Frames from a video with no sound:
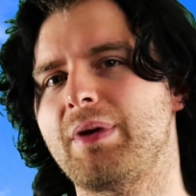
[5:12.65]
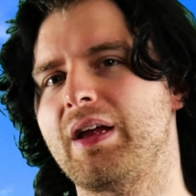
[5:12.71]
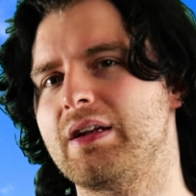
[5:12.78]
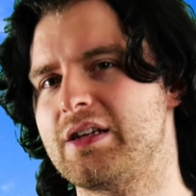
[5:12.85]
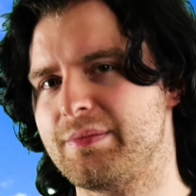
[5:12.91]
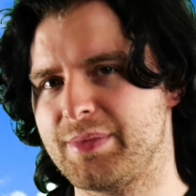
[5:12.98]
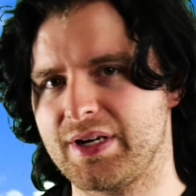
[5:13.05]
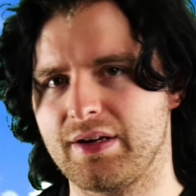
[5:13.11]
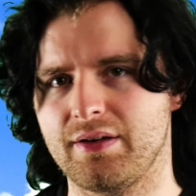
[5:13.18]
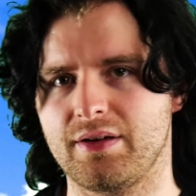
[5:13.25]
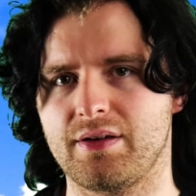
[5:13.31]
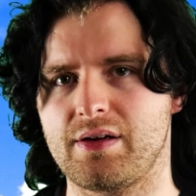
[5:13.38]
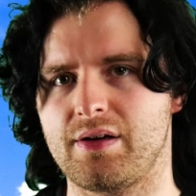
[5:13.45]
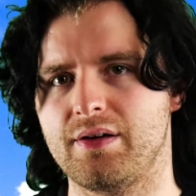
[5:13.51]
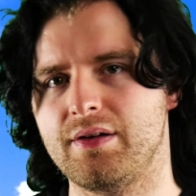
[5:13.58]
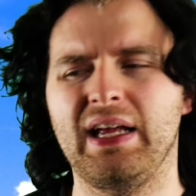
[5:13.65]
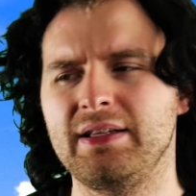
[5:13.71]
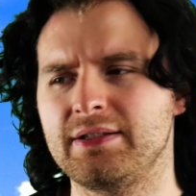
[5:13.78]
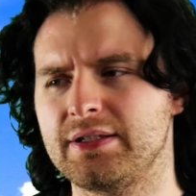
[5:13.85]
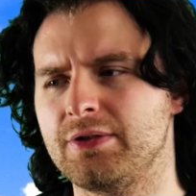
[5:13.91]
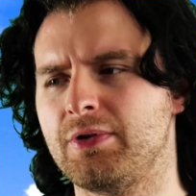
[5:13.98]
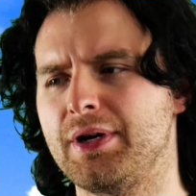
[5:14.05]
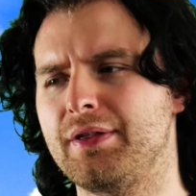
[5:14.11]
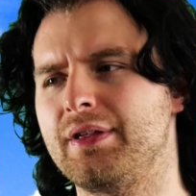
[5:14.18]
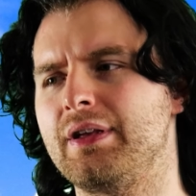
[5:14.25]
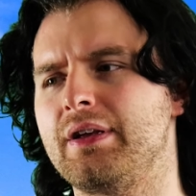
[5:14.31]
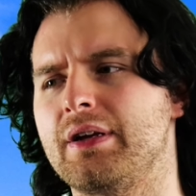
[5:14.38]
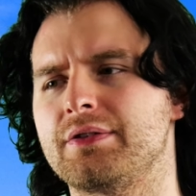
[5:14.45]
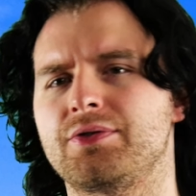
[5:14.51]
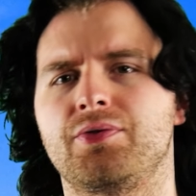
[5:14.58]
pandemic ended. And so I
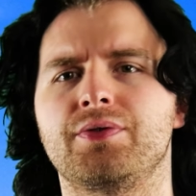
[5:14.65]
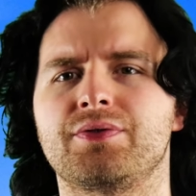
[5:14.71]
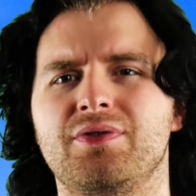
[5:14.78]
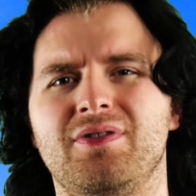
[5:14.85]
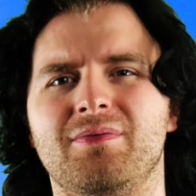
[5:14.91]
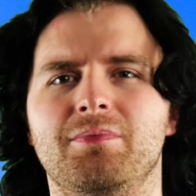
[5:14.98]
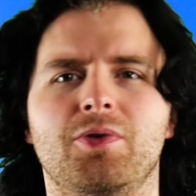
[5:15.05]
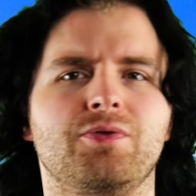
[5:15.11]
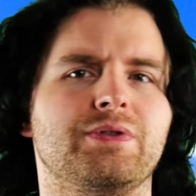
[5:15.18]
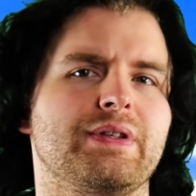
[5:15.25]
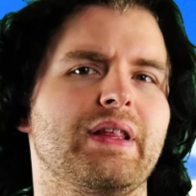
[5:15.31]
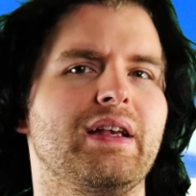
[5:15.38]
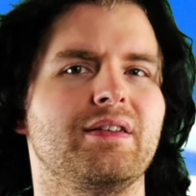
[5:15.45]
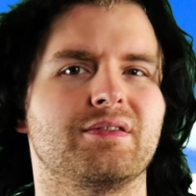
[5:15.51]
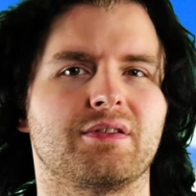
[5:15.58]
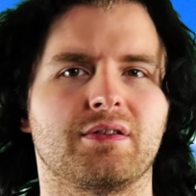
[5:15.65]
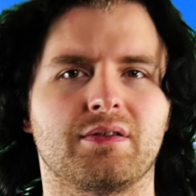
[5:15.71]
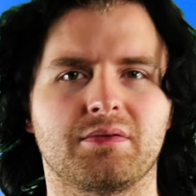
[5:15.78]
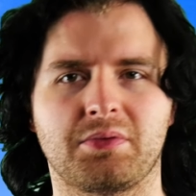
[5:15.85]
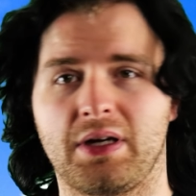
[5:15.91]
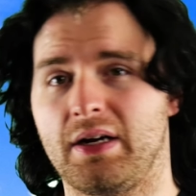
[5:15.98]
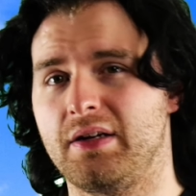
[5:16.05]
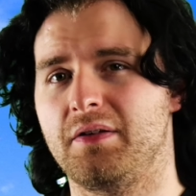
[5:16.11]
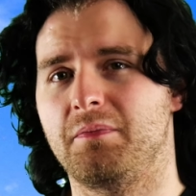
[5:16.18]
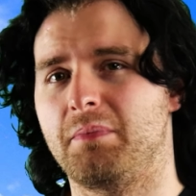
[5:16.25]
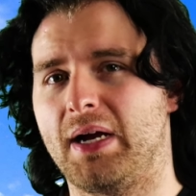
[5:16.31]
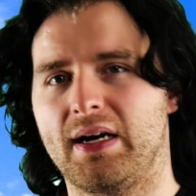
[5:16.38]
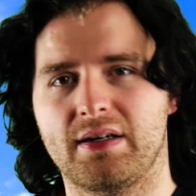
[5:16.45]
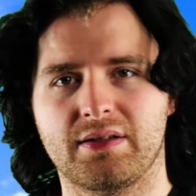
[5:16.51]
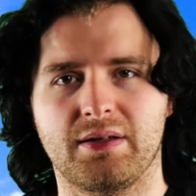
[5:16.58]
think as a result, most things are kind of
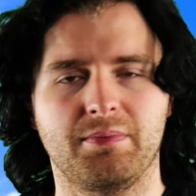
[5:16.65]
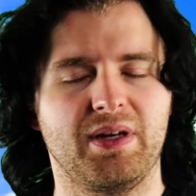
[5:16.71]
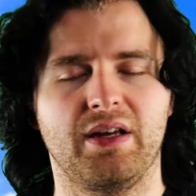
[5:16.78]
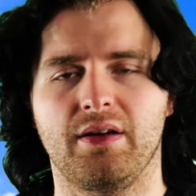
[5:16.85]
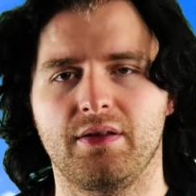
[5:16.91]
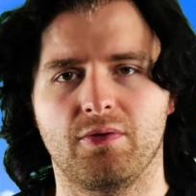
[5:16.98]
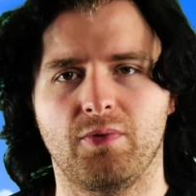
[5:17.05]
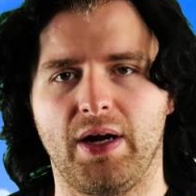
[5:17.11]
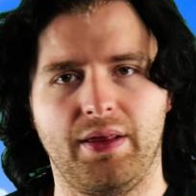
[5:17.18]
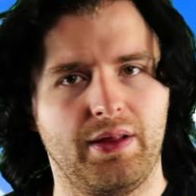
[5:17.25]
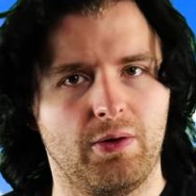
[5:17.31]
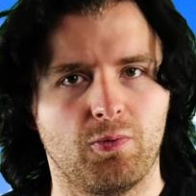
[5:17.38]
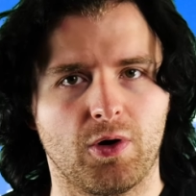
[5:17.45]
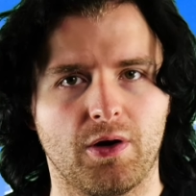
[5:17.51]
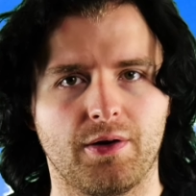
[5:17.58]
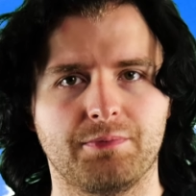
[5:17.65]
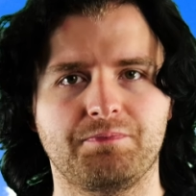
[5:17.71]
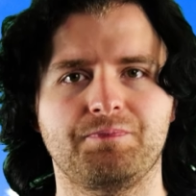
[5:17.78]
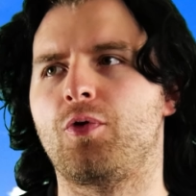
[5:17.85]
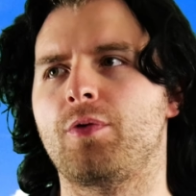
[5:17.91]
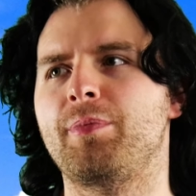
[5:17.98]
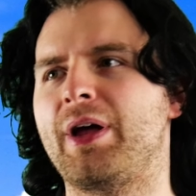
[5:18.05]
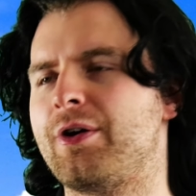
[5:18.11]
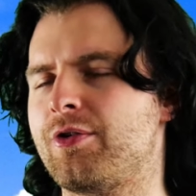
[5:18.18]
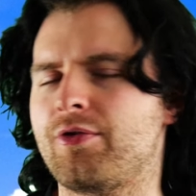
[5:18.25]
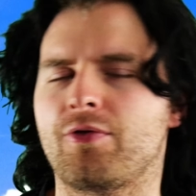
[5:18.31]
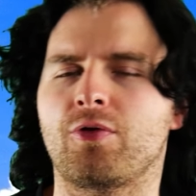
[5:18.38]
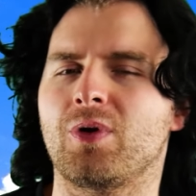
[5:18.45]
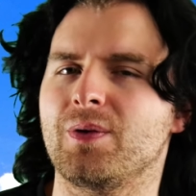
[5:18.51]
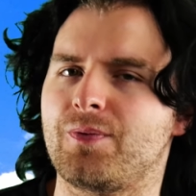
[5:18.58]
back to being the way they were. For better
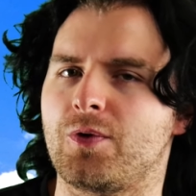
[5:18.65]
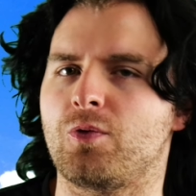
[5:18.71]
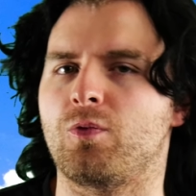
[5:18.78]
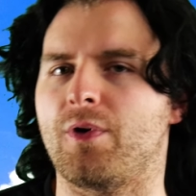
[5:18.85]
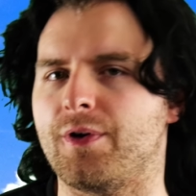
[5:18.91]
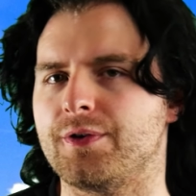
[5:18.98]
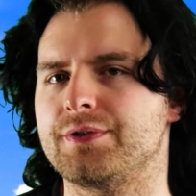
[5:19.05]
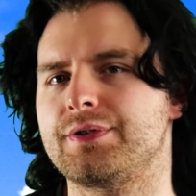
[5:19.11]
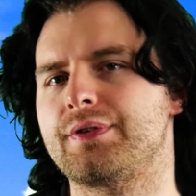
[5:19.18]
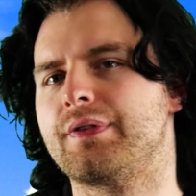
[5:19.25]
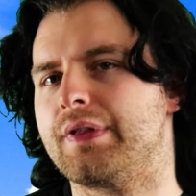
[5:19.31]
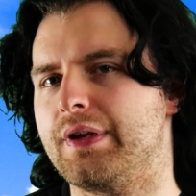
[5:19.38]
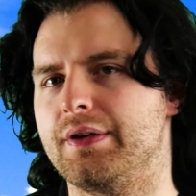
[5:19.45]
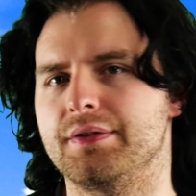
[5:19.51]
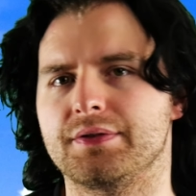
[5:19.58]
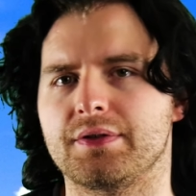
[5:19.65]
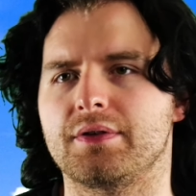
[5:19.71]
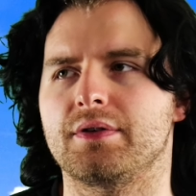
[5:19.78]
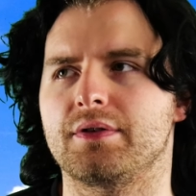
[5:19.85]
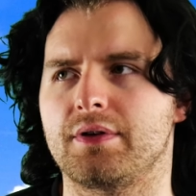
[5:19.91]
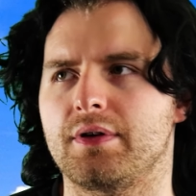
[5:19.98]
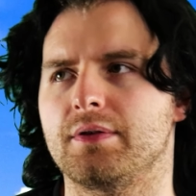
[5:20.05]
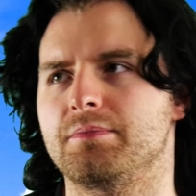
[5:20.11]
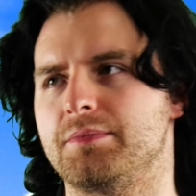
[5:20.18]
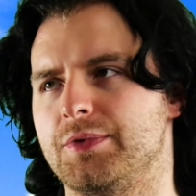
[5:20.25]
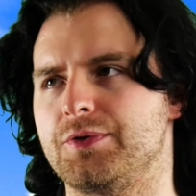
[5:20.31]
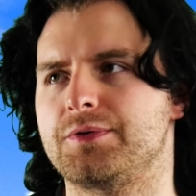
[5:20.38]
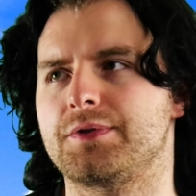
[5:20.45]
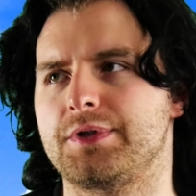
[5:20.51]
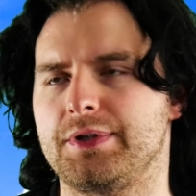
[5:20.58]
or for worse, things are
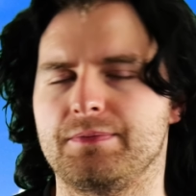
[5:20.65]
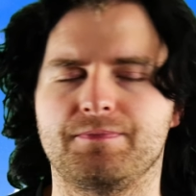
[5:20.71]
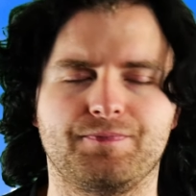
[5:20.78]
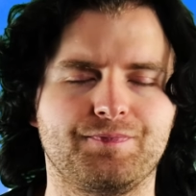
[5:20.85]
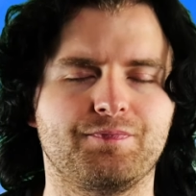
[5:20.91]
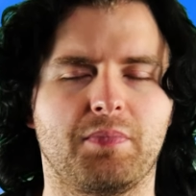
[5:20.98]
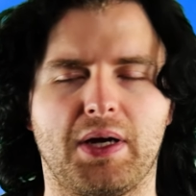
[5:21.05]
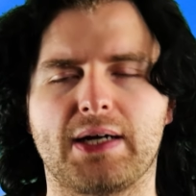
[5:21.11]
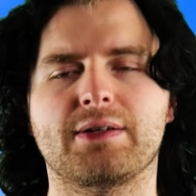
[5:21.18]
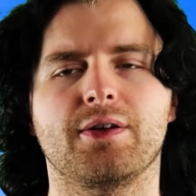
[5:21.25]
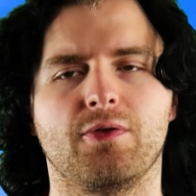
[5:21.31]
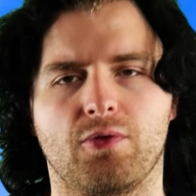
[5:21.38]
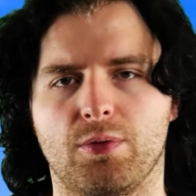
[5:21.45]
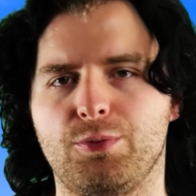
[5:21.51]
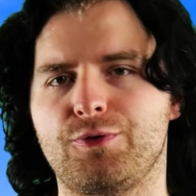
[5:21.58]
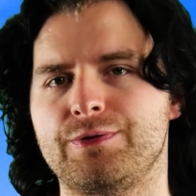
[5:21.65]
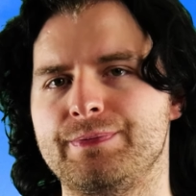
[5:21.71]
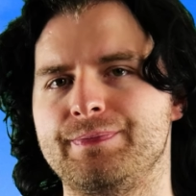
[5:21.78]
mostly back to normal.